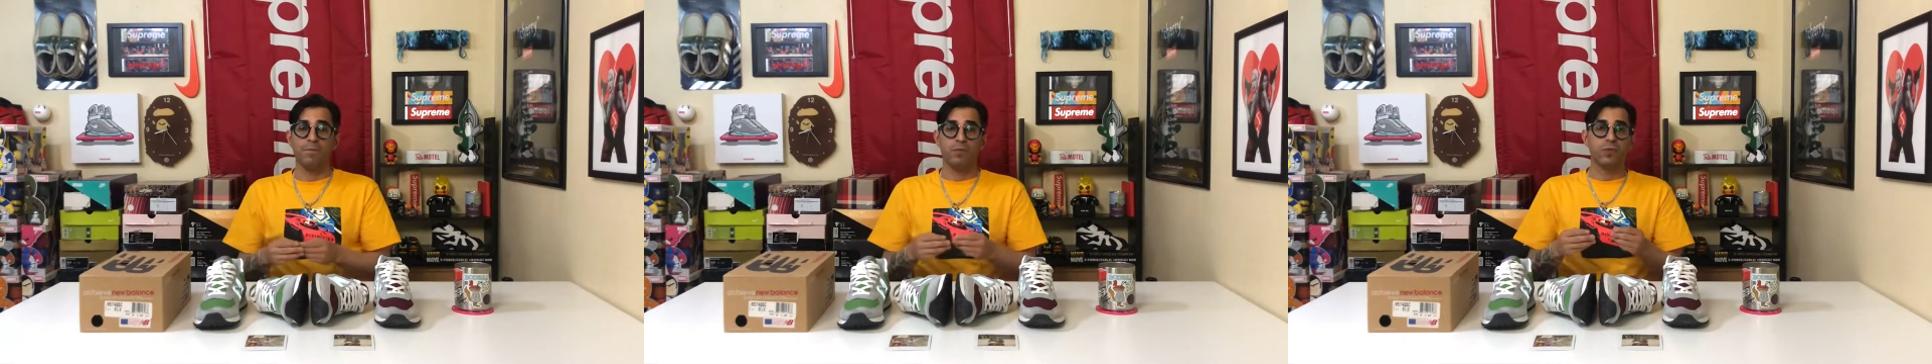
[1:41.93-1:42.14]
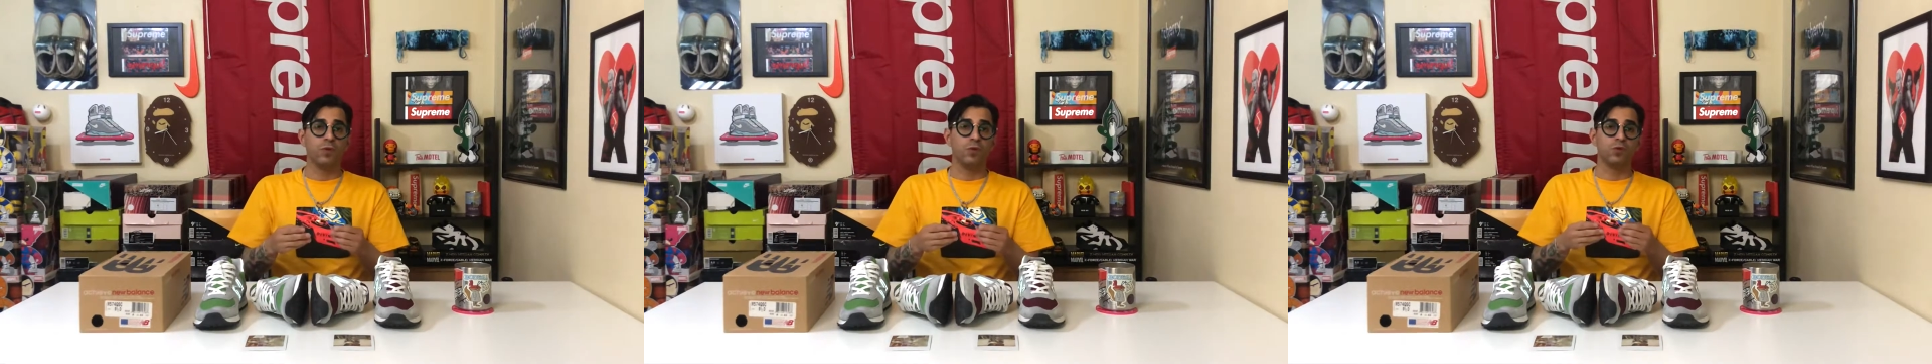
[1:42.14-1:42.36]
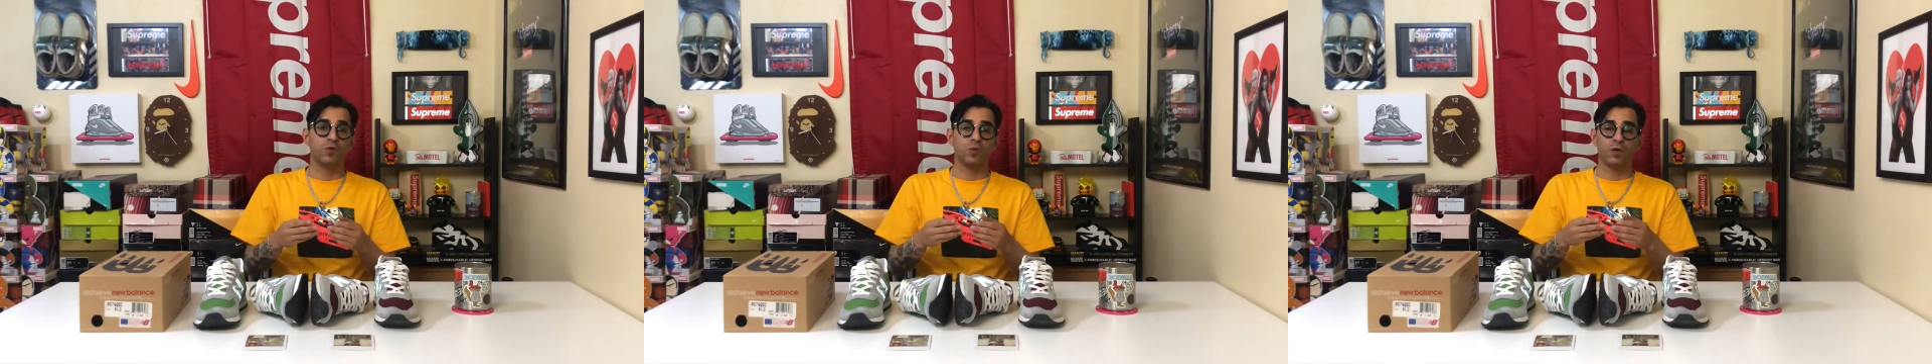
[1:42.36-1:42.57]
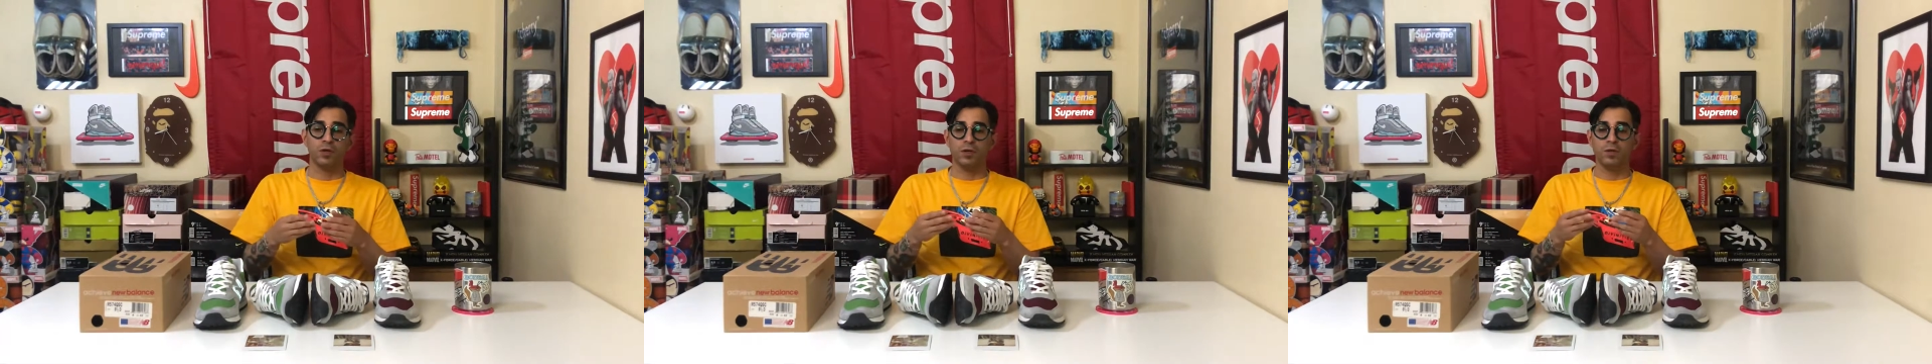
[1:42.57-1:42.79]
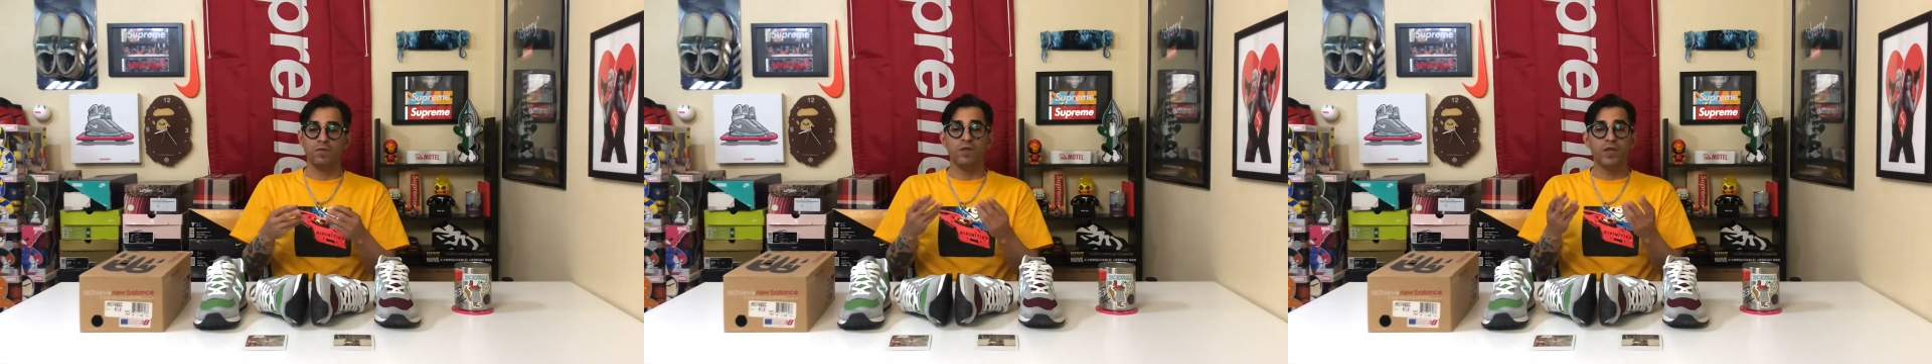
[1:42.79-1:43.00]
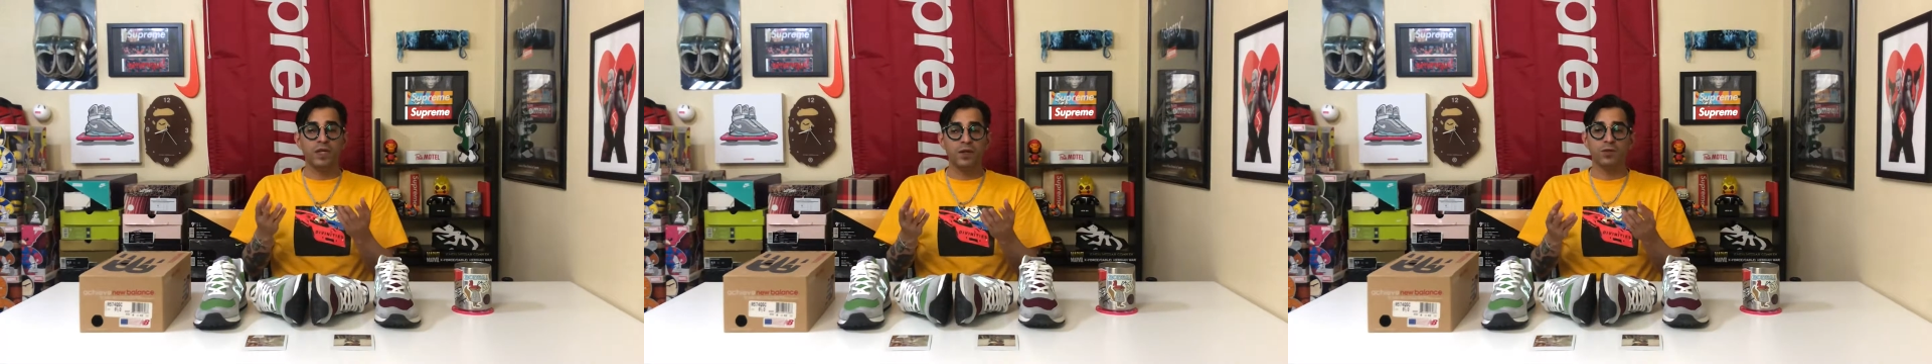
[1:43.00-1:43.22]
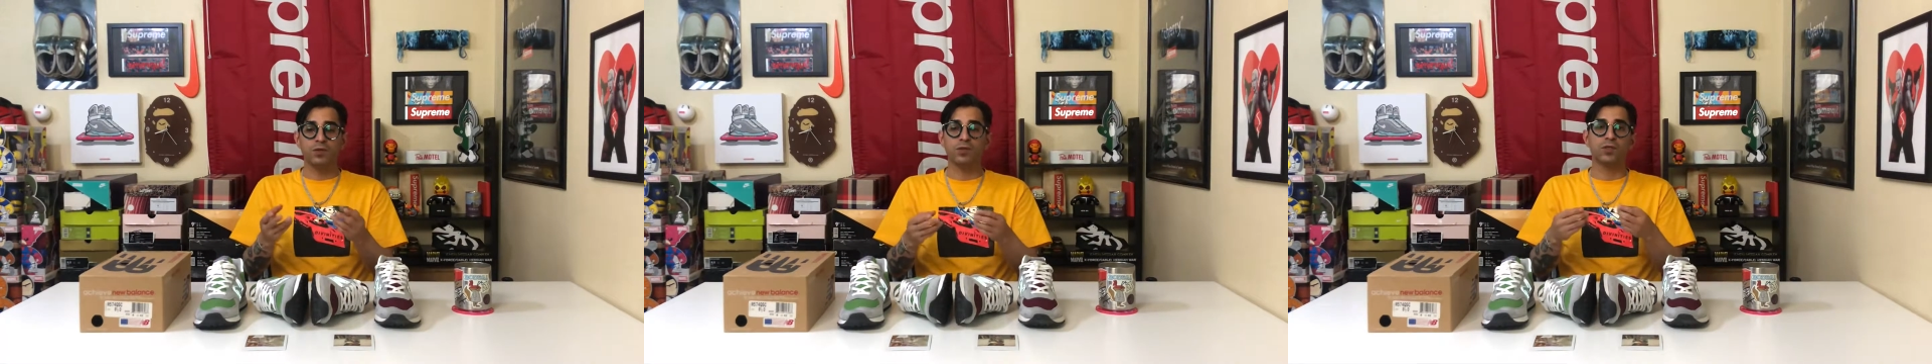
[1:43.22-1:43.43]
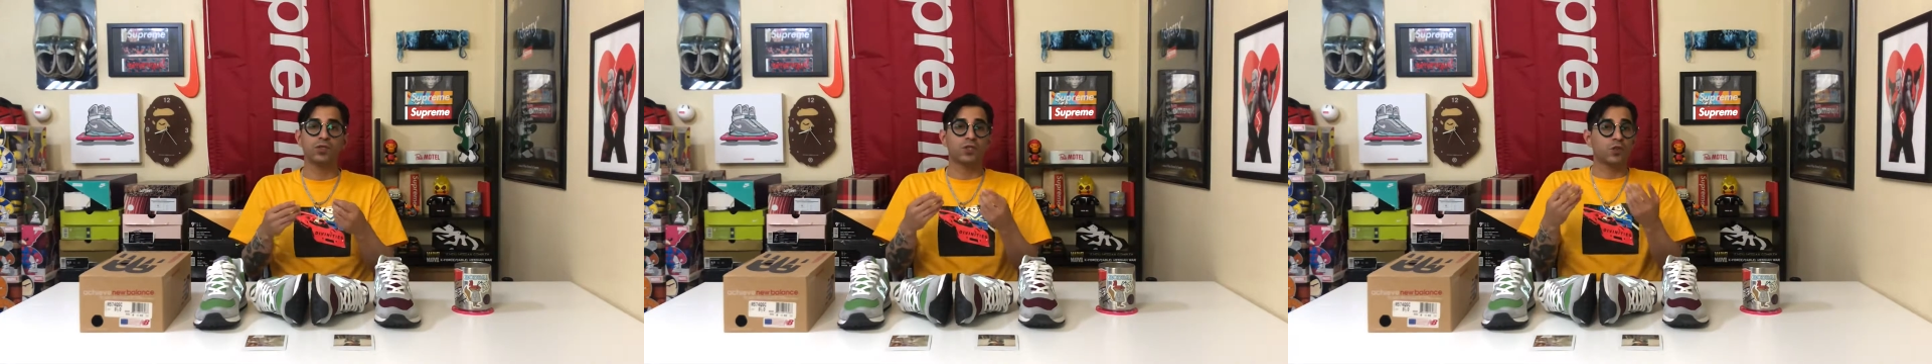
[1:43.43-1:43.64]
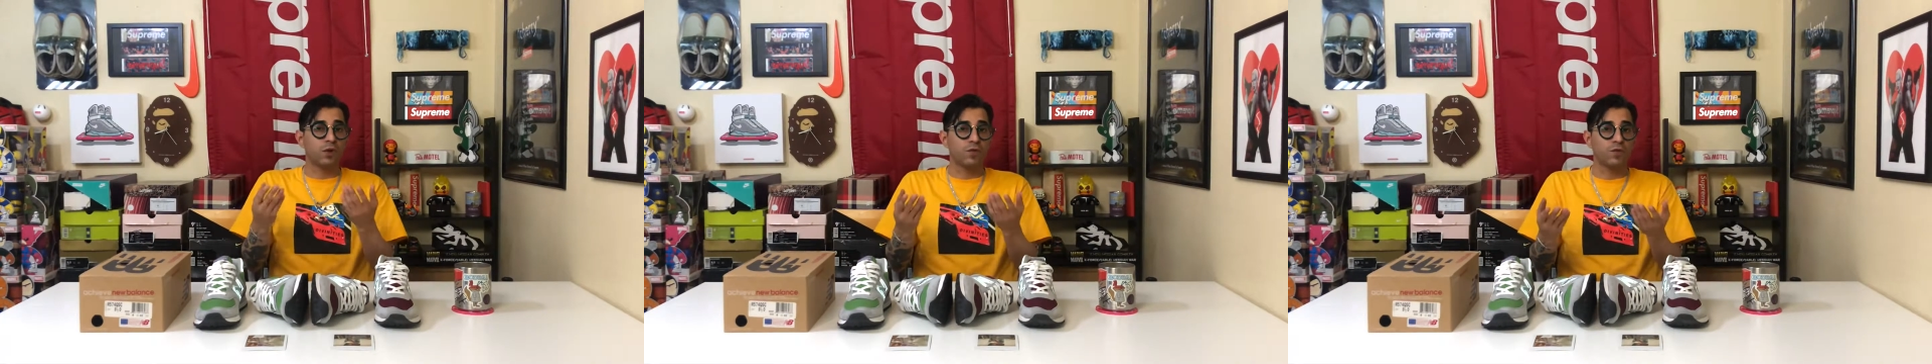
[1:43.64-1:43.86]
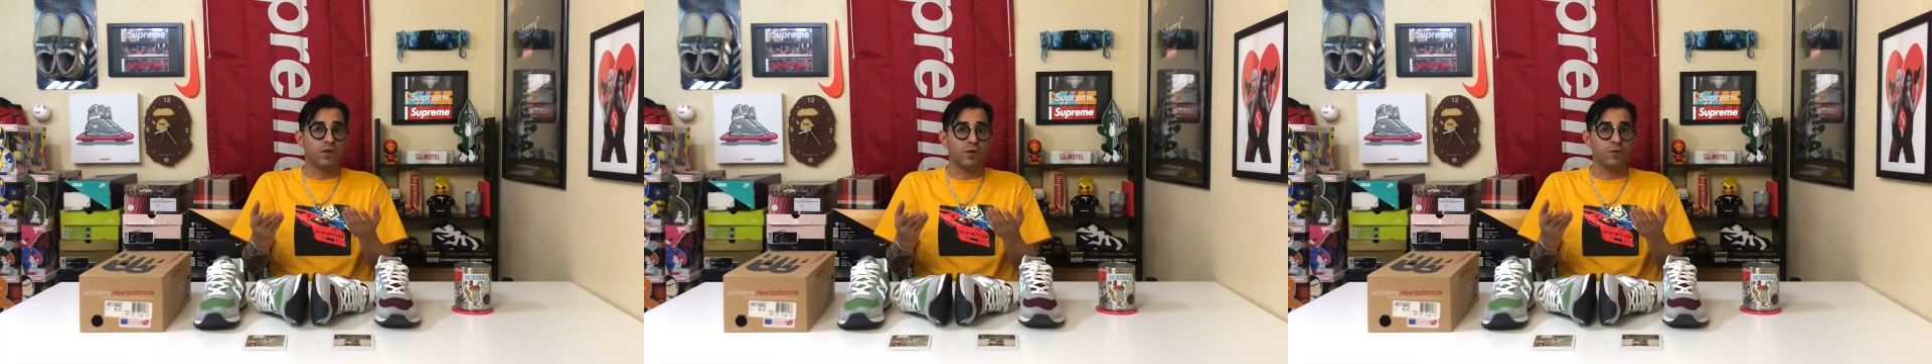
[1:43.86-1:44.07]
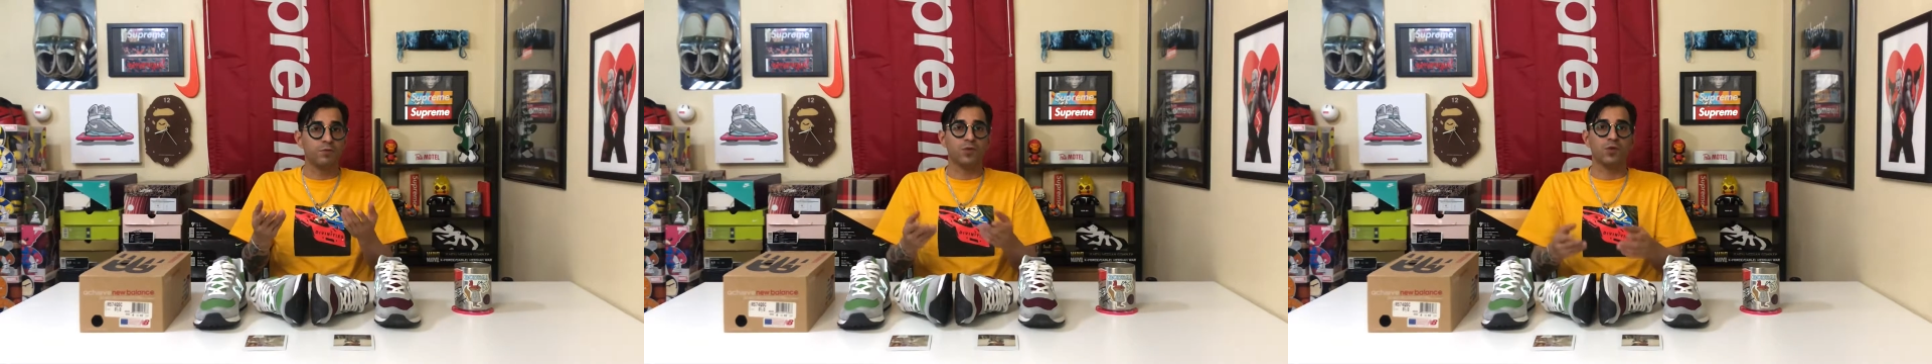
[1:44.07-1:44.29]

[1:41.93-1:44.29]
Those were videos, short films,